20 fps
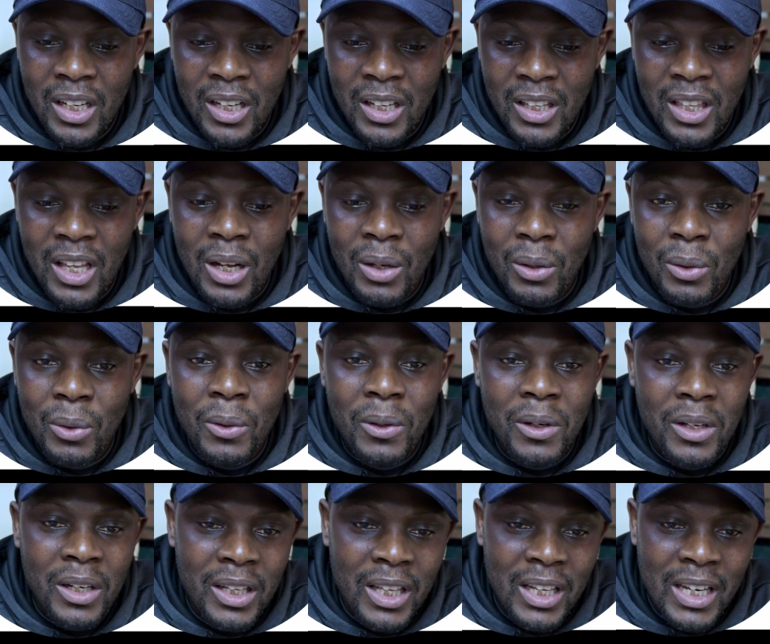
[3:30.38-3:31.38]
Now
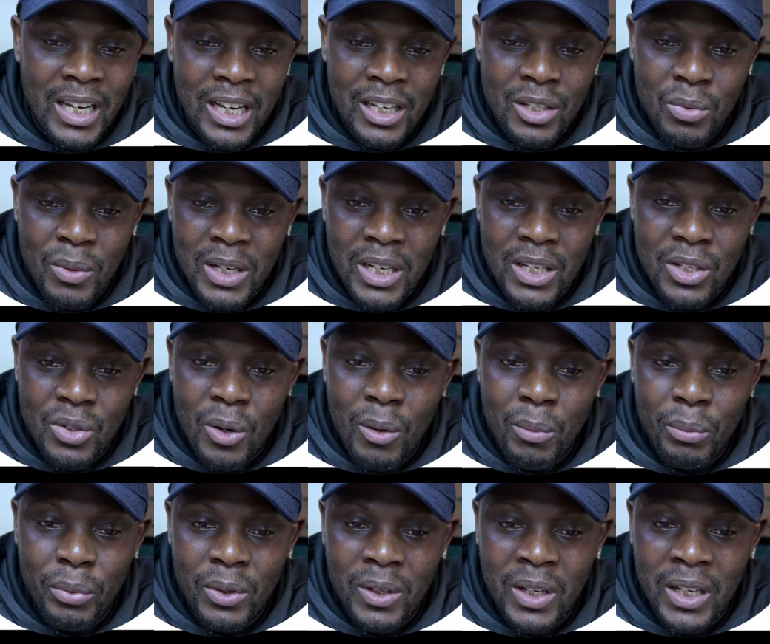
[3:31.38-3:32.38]
look, the next one is
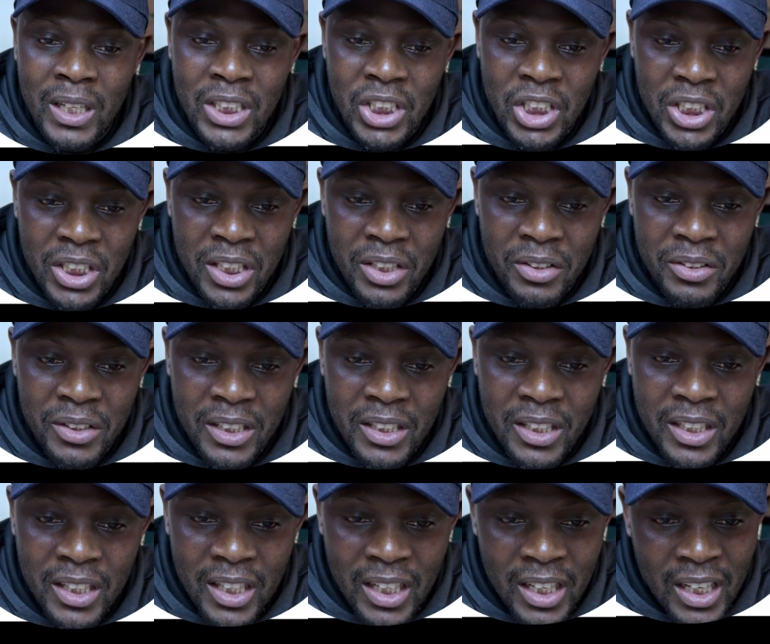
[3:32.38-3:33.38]
computer engineering.
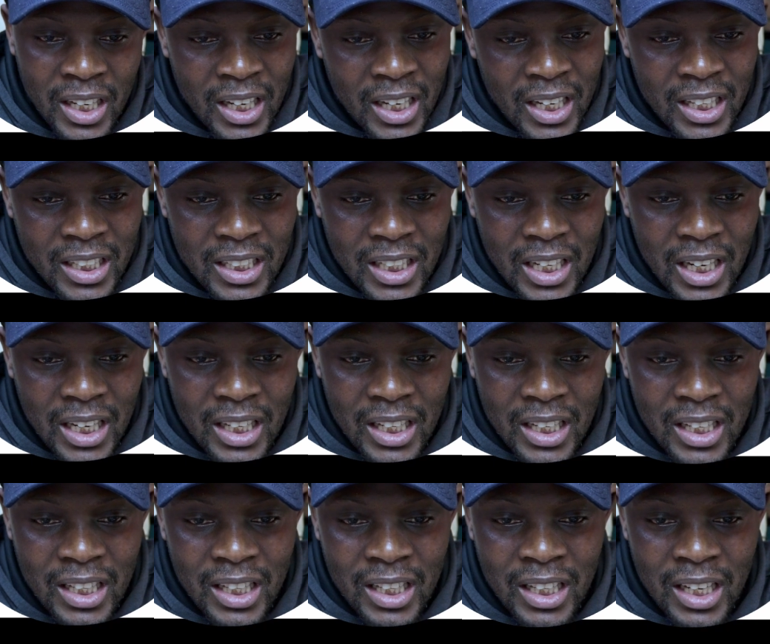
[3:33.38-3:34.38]

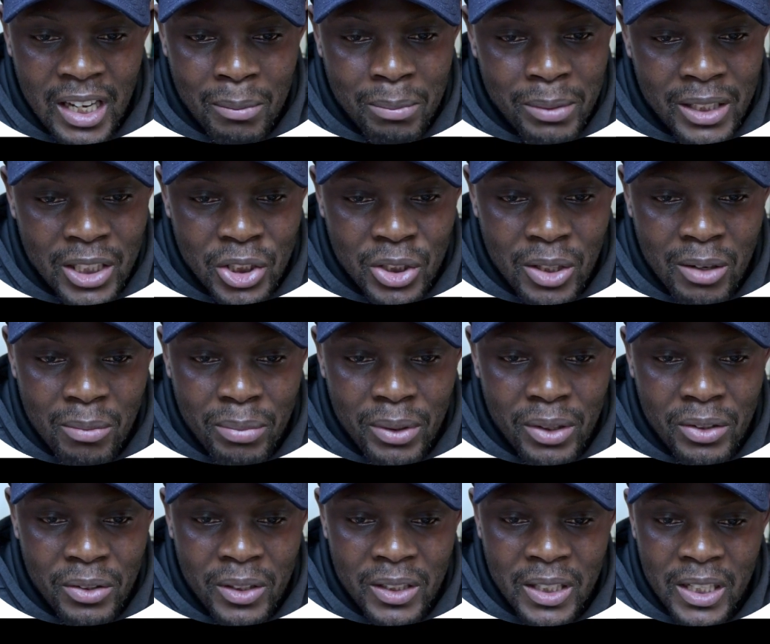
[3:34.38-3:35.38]
The application
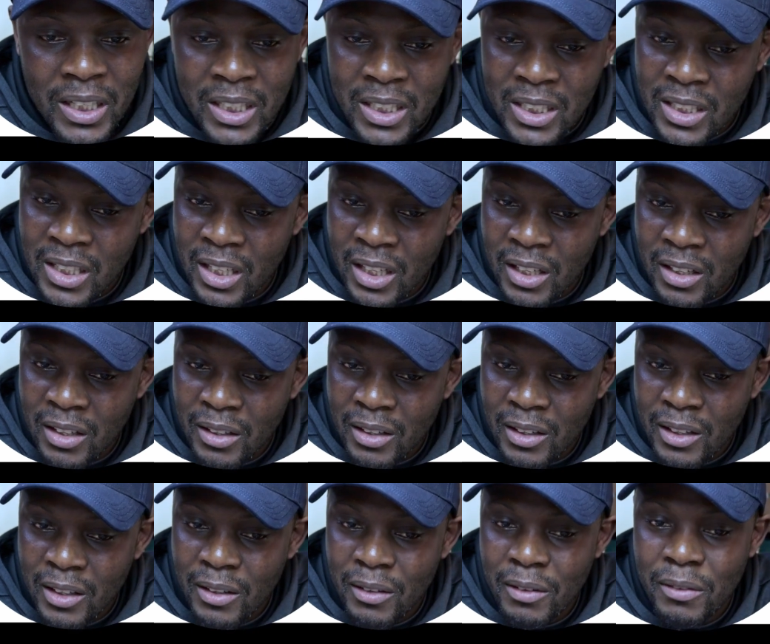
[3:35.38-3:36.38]
period is
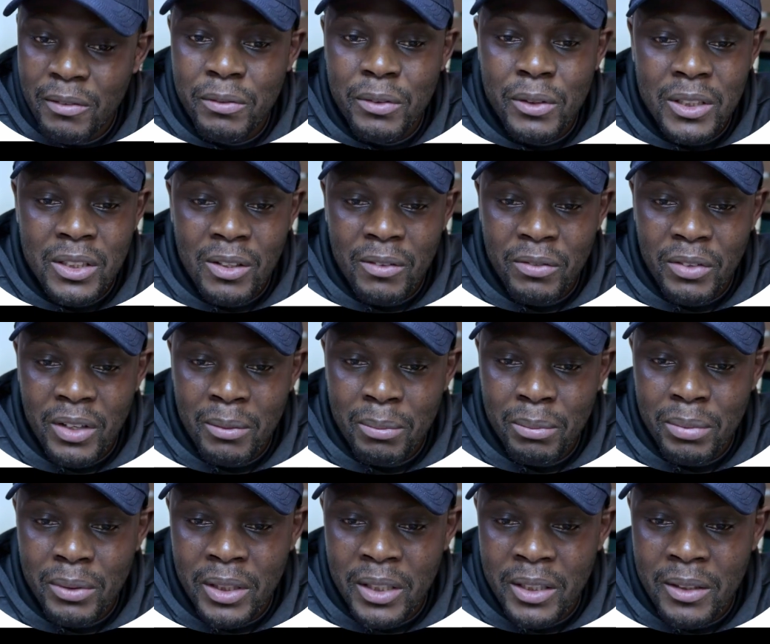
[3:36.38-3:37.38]
1st of
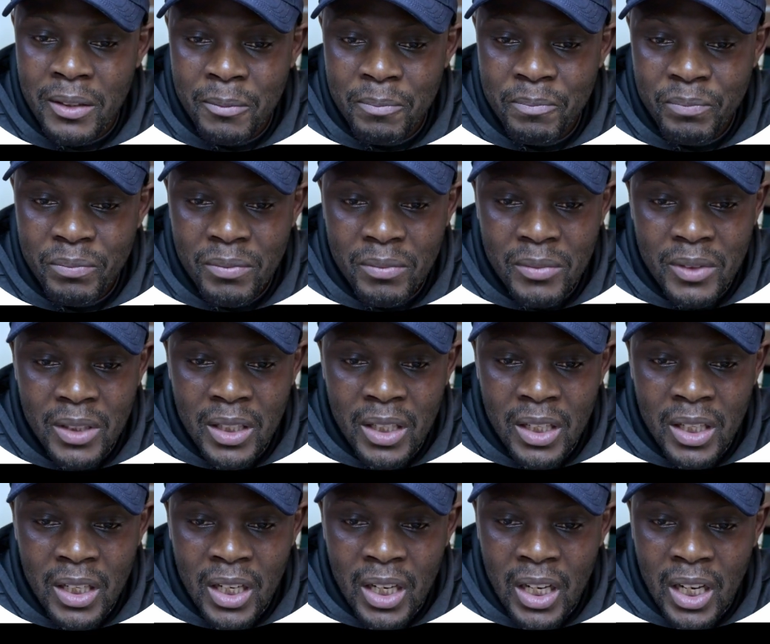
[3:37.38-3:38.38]
April
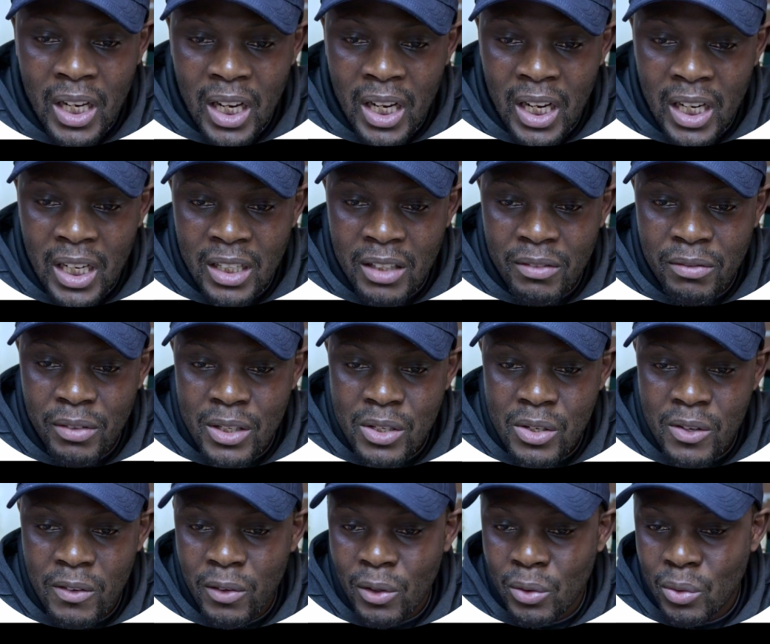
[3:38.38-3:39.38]
and 1st
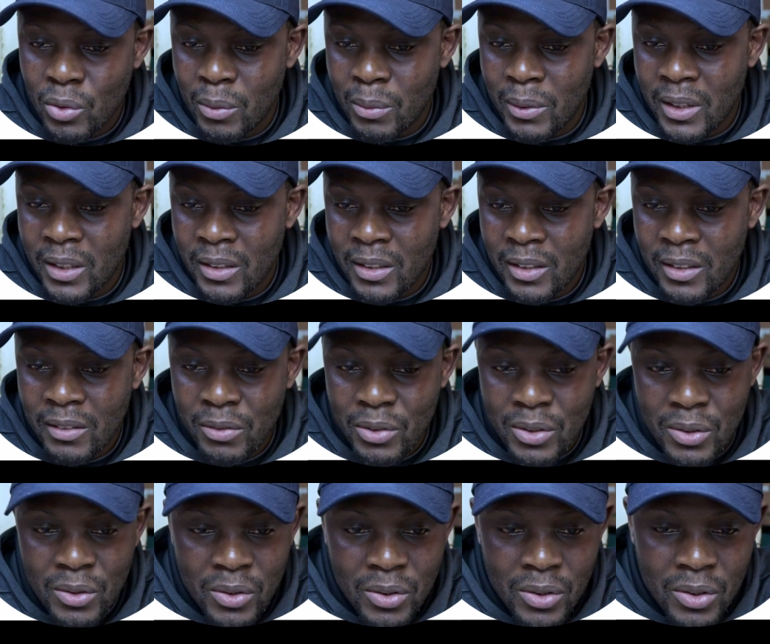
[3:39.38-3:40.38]
of October for
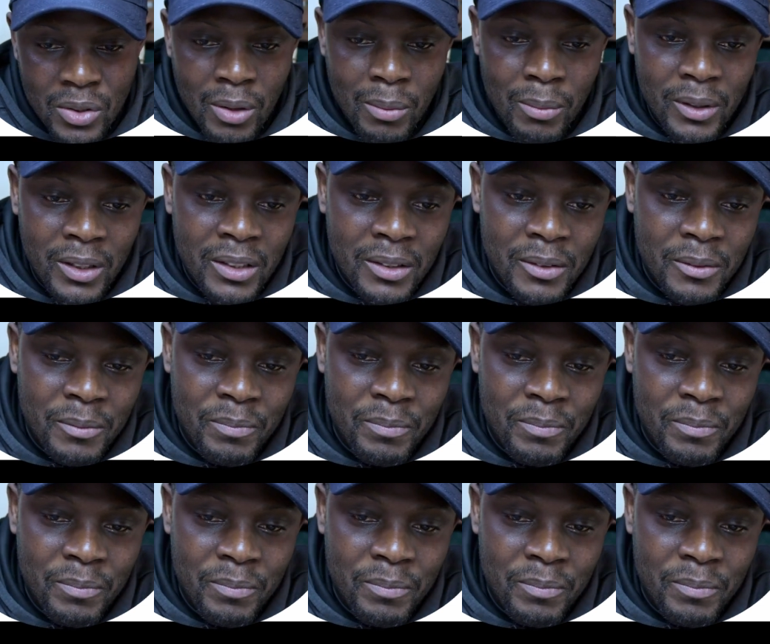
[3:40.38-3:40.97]
summer.